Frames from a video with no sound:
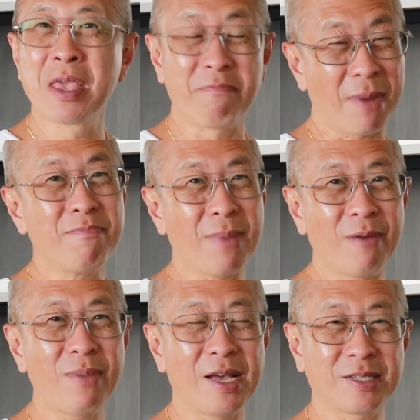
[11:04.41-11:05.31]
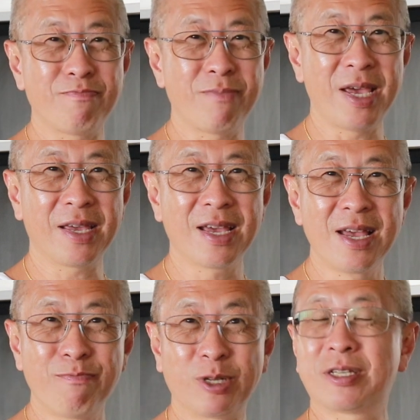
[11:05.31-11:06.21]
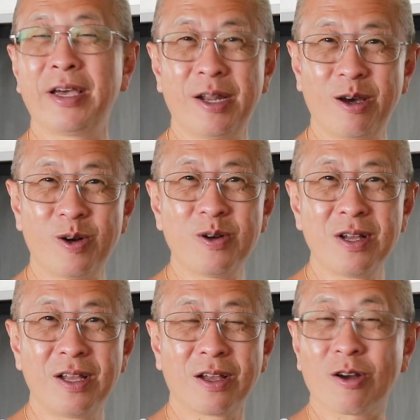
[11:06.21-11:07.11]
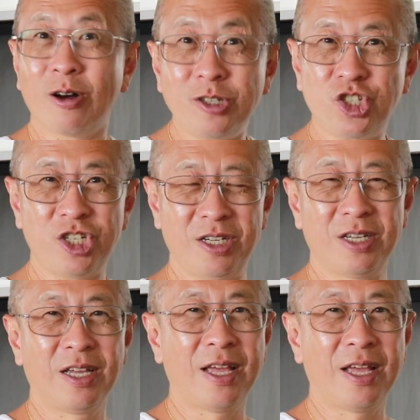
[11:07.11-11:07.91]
my mom has made potato congee,